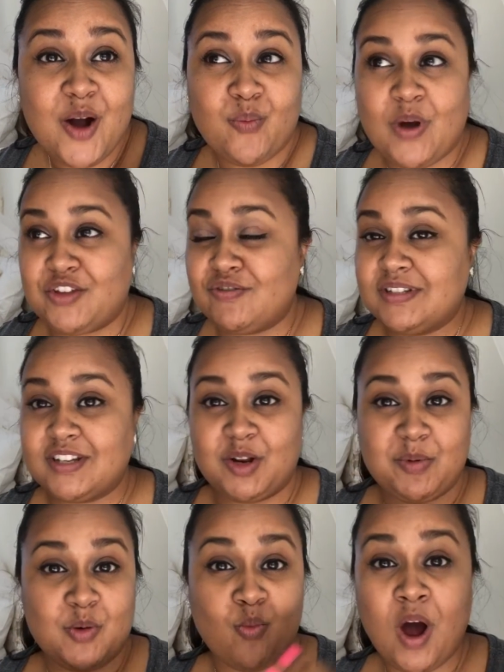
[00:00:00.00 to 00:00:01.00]
whether it's going
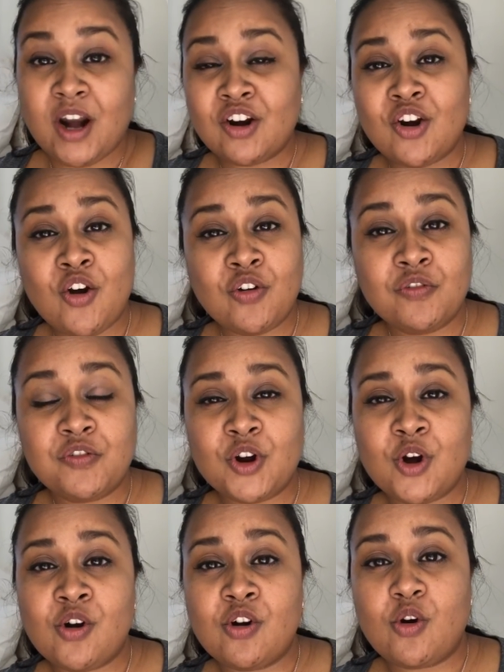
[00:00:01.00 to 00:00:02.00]
to be one long
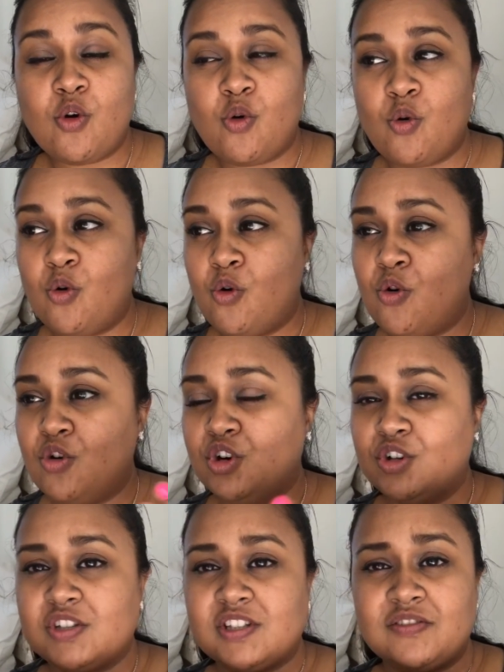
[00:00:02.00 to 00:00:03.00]
vlog or
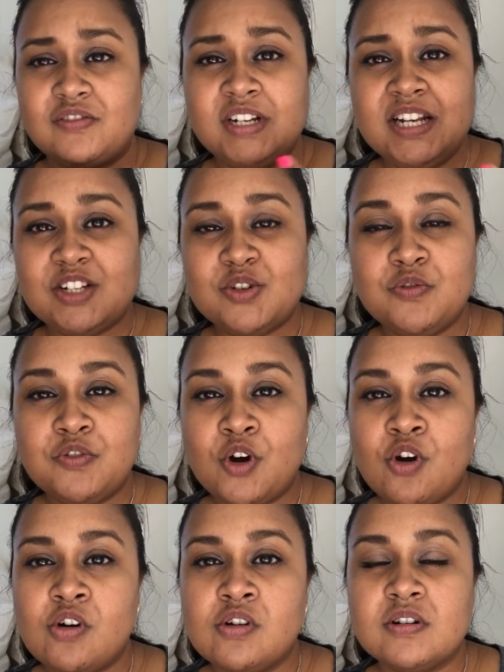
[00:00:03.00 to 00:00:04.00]
lots of little
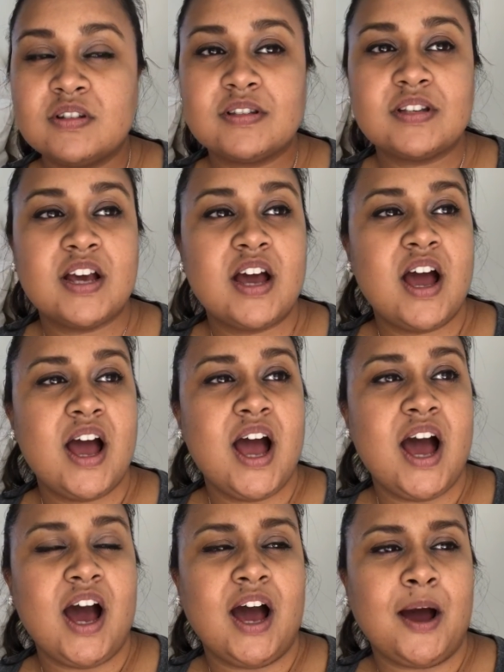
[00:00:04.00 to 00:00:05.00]
vlogs.
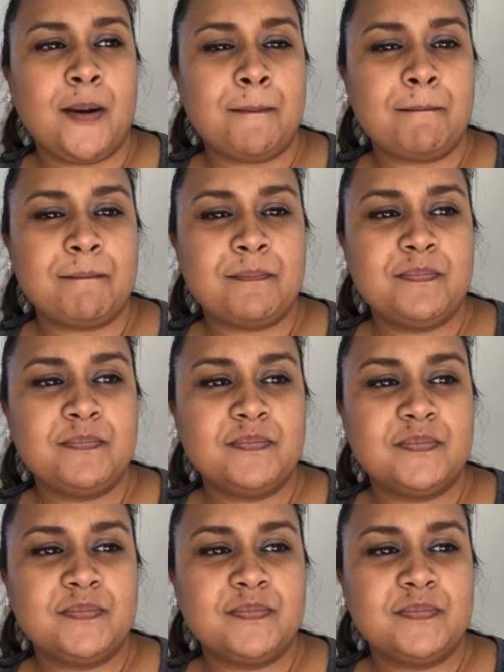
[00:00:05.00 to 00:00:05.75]
Um,